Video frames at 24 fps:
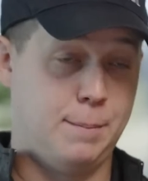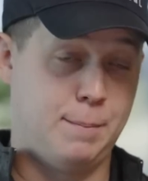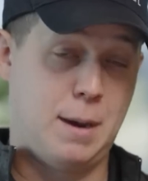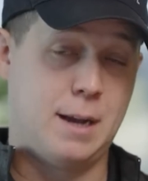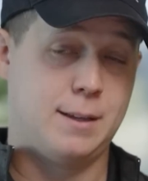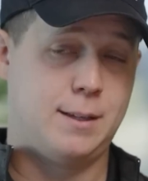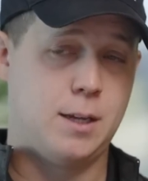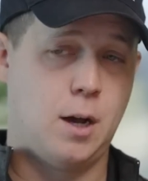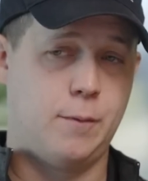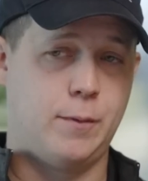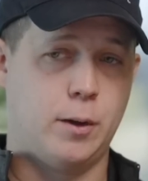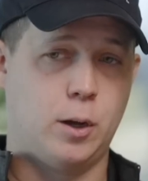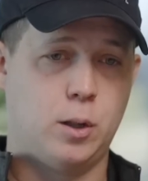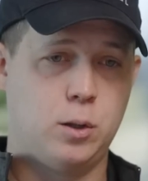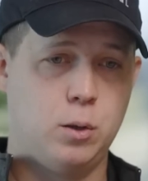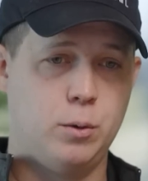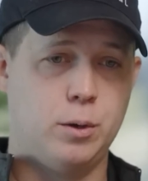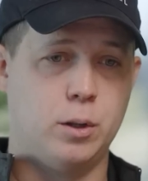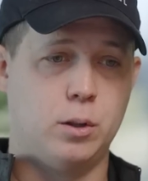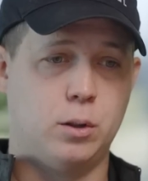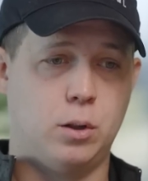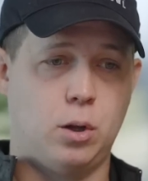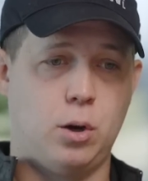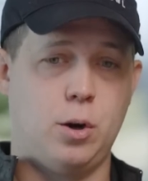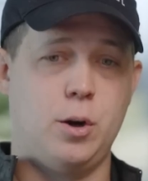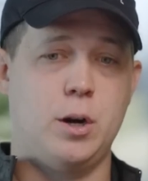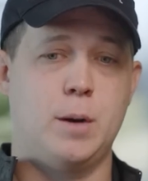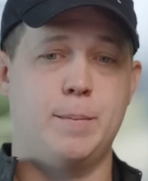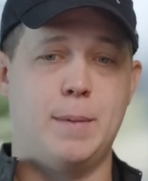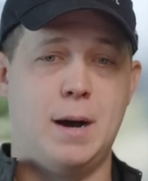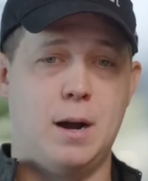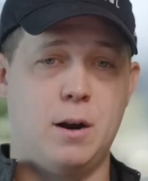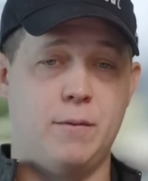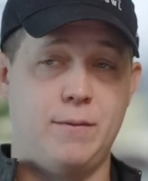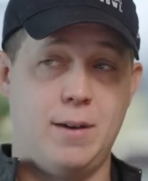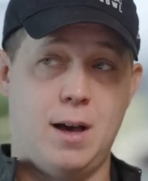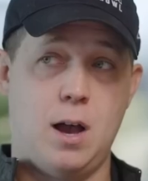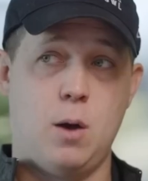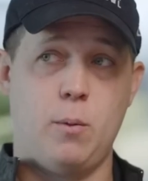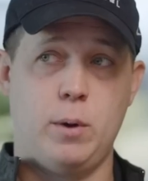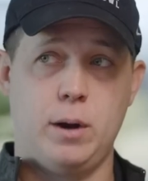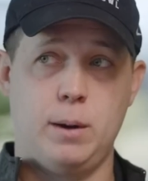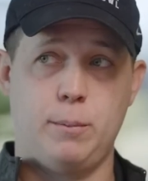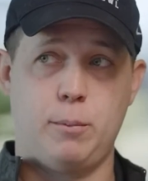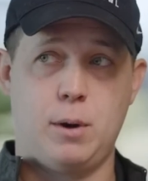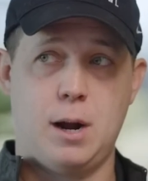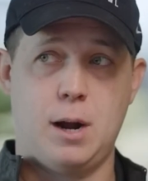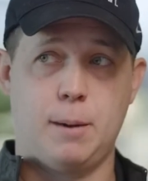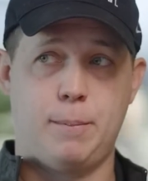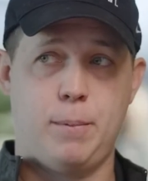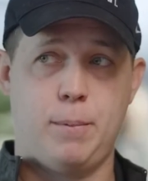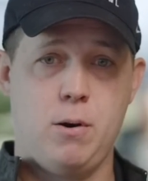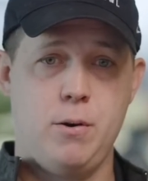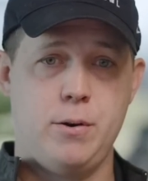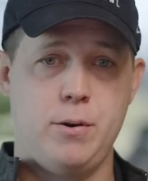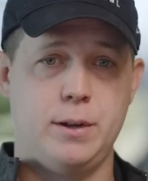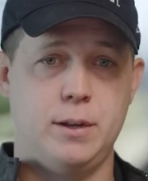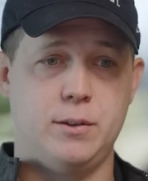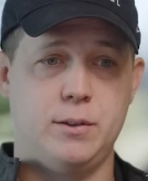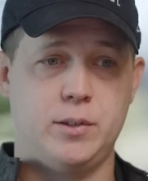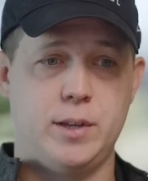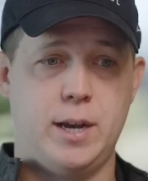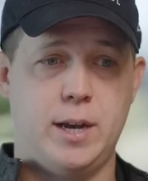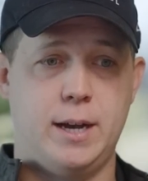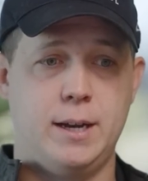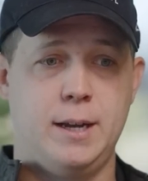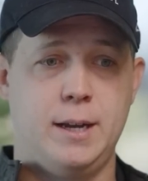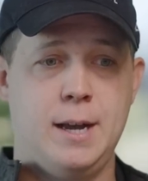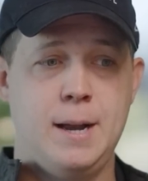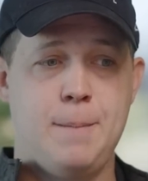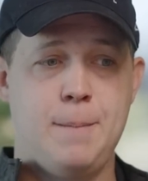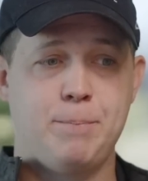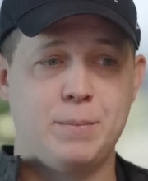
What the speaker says: and myself included, learn about evaluating Brock Purdy is that